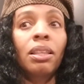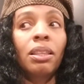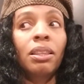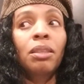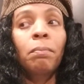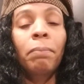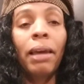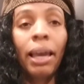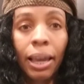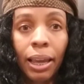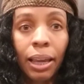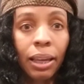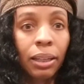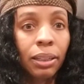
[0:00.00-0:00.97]
the
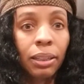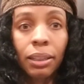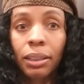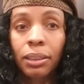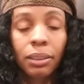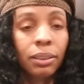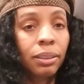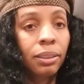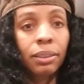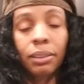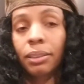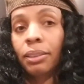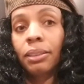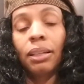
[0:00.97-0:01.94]
pain is
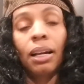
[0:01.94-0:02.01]
just